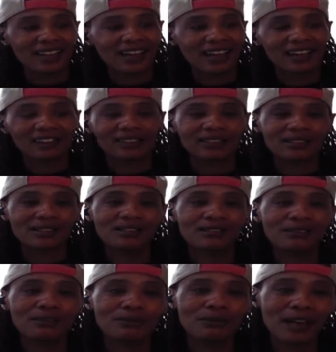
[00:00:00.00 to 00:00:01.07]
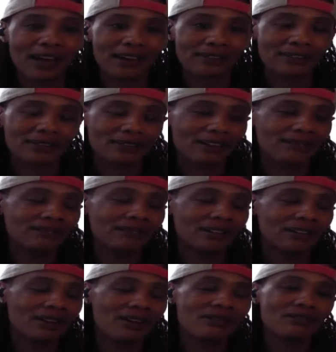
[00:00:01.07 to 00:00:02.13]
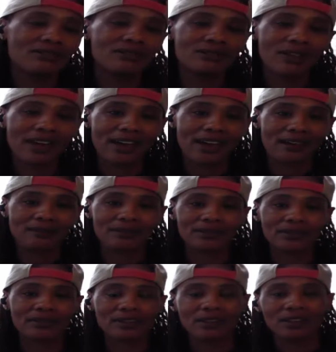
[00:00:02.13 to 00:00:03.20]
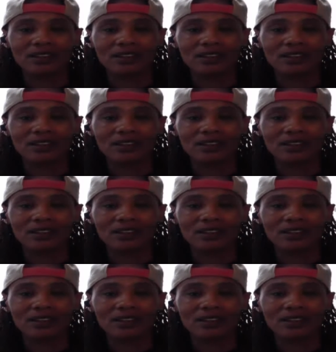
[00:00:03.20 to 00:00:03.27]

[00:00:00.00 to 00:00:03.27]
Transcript: I learned new patterns, I've learned new habits